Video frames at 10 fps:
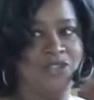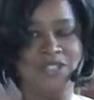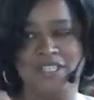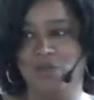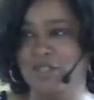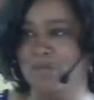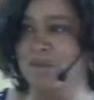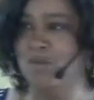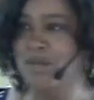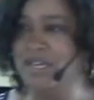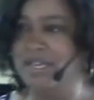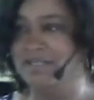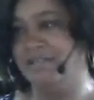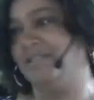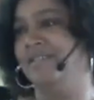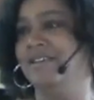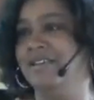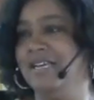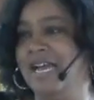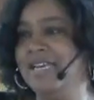you see what the memory does?
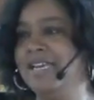I